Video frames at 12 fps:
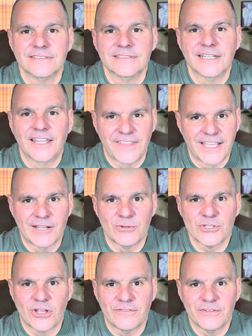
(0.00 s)
I think I was
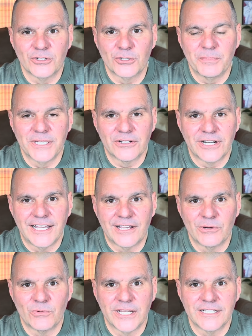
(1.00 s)
off a little bit on how I
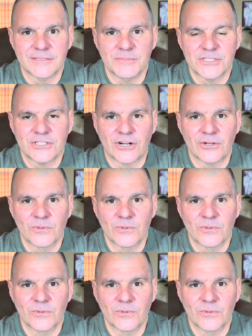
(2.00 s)
ranked them to start